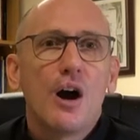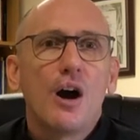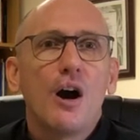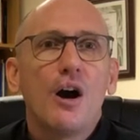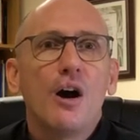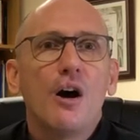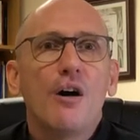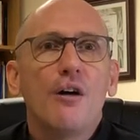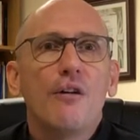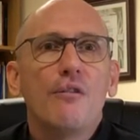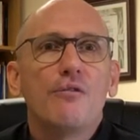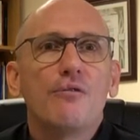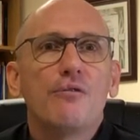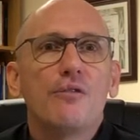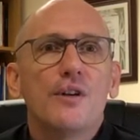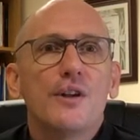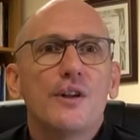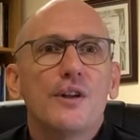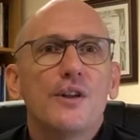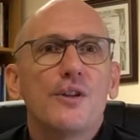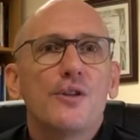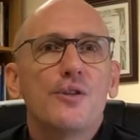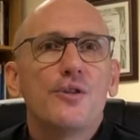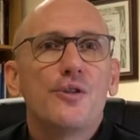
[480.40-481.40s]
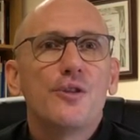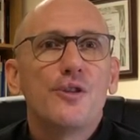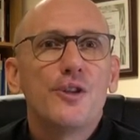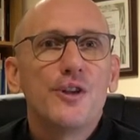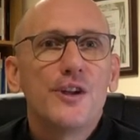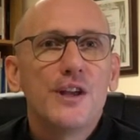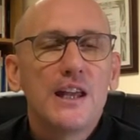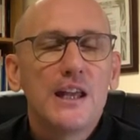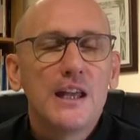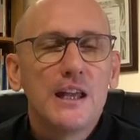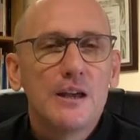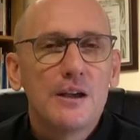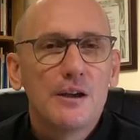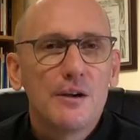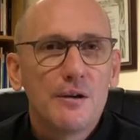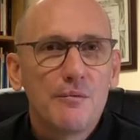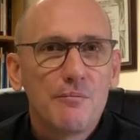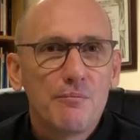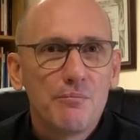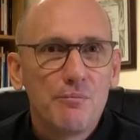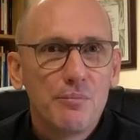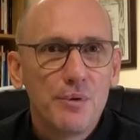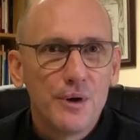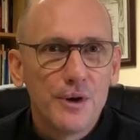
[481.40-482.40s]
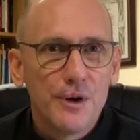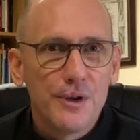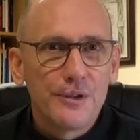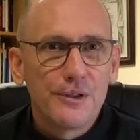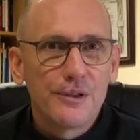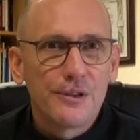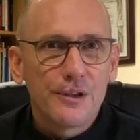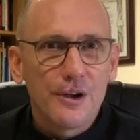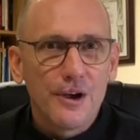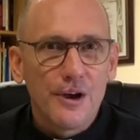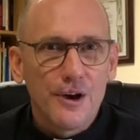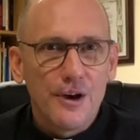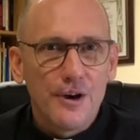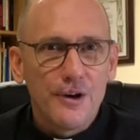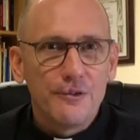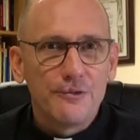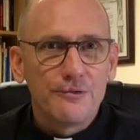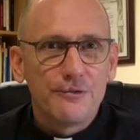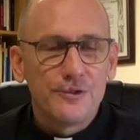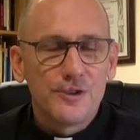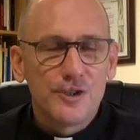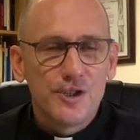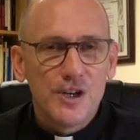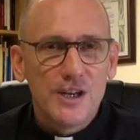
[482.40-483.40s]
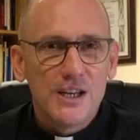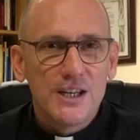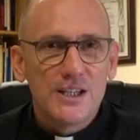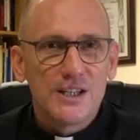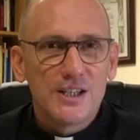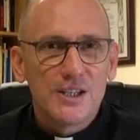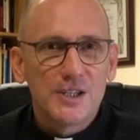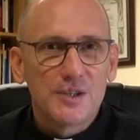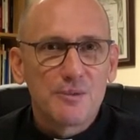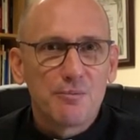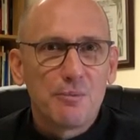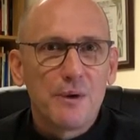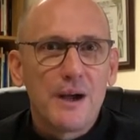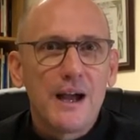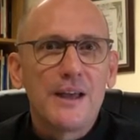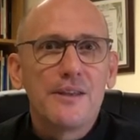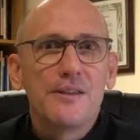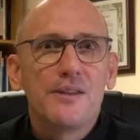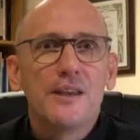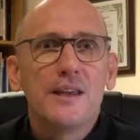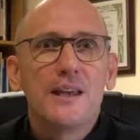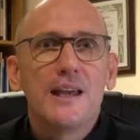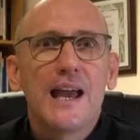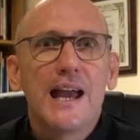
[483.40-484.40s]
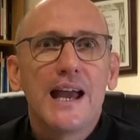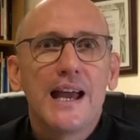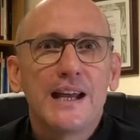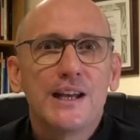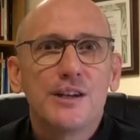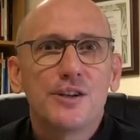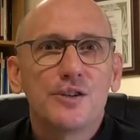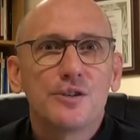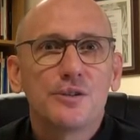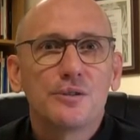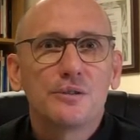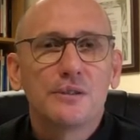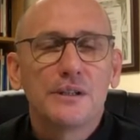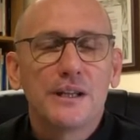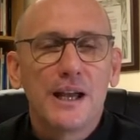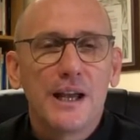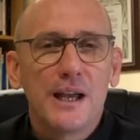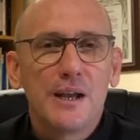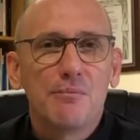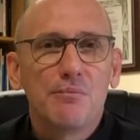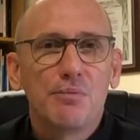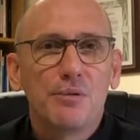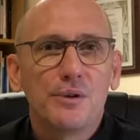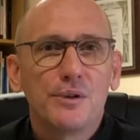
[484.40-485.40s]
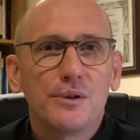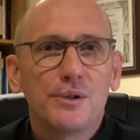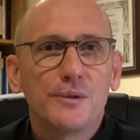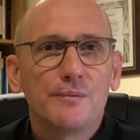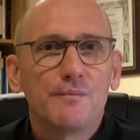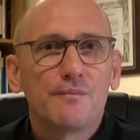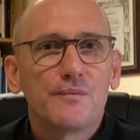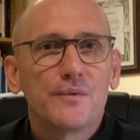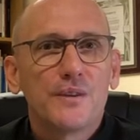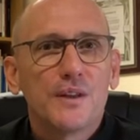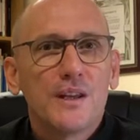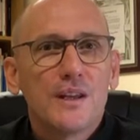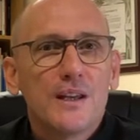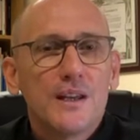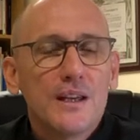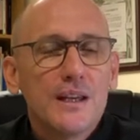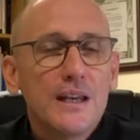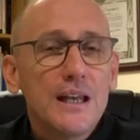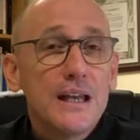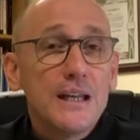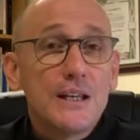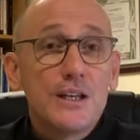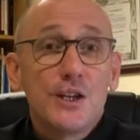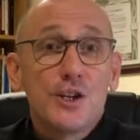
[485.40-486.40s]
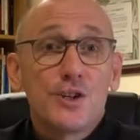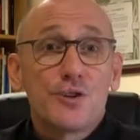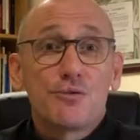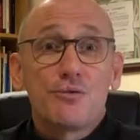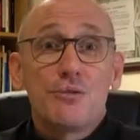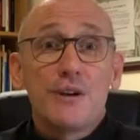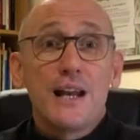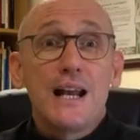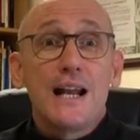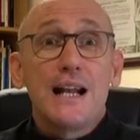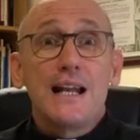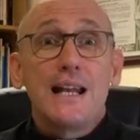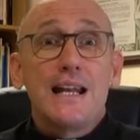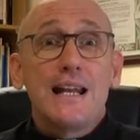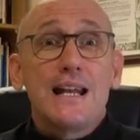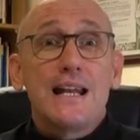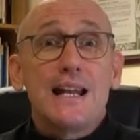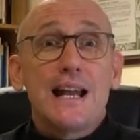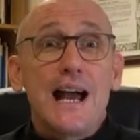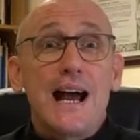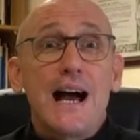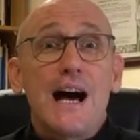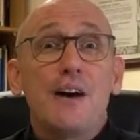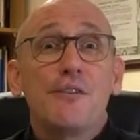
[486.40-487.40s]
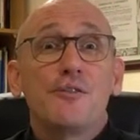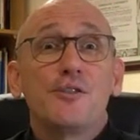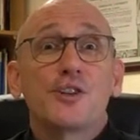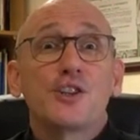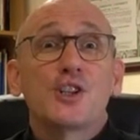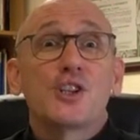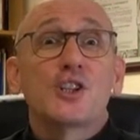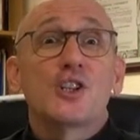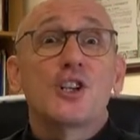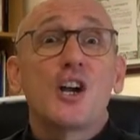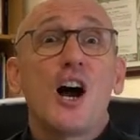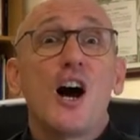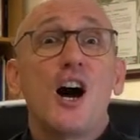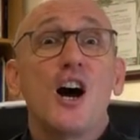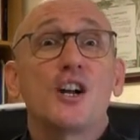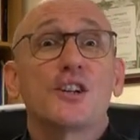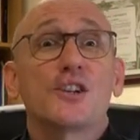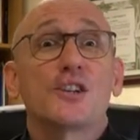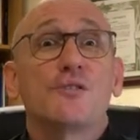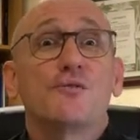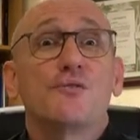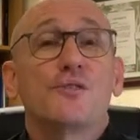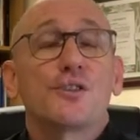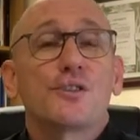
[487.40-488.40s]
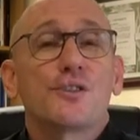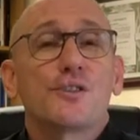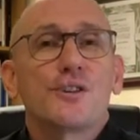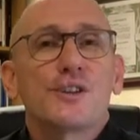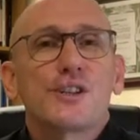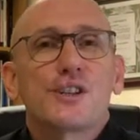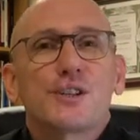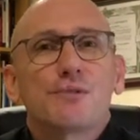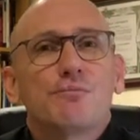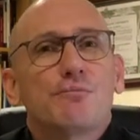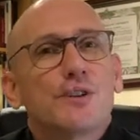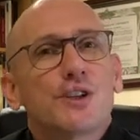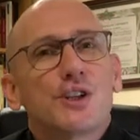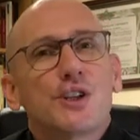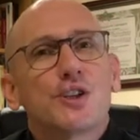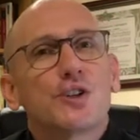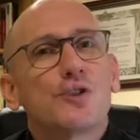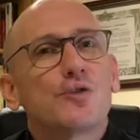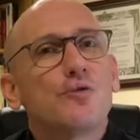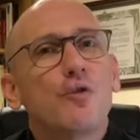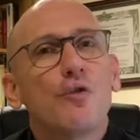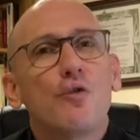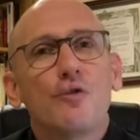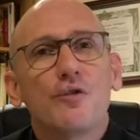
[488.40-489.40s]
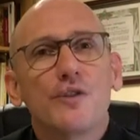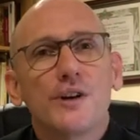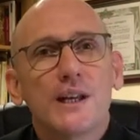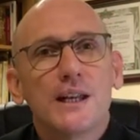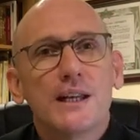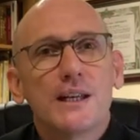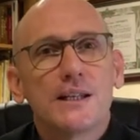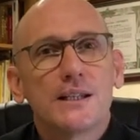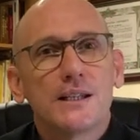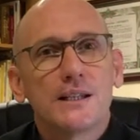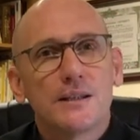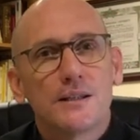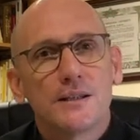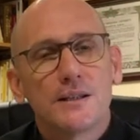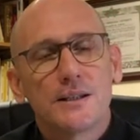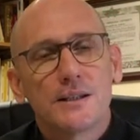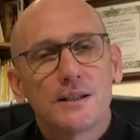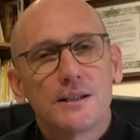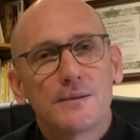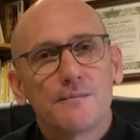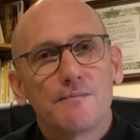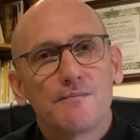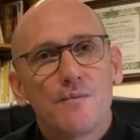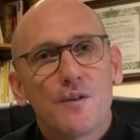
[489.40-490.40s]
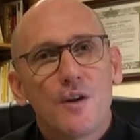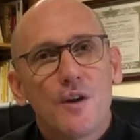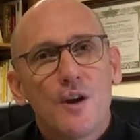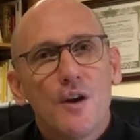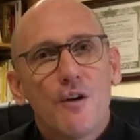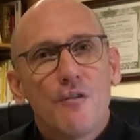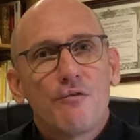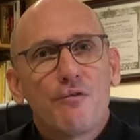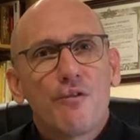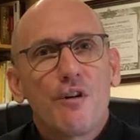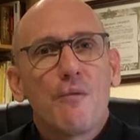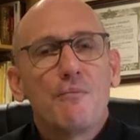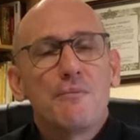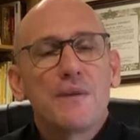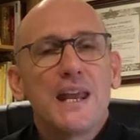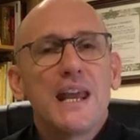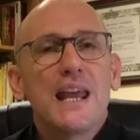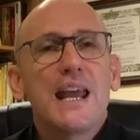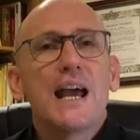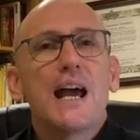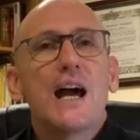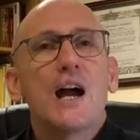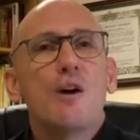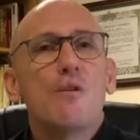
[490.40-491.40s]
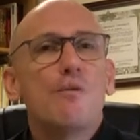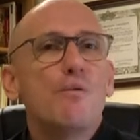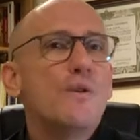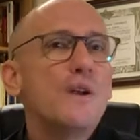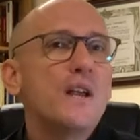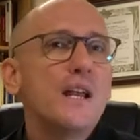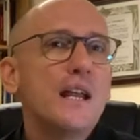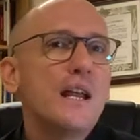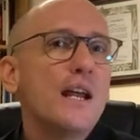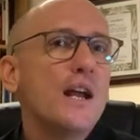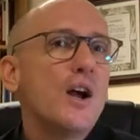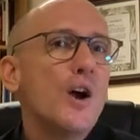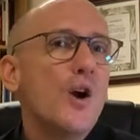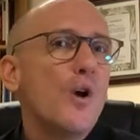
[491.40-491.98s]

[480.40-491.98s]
of the birth of Jesus by the angel Gabriel. It is really now the start of the Christmas story, isn't it? From here we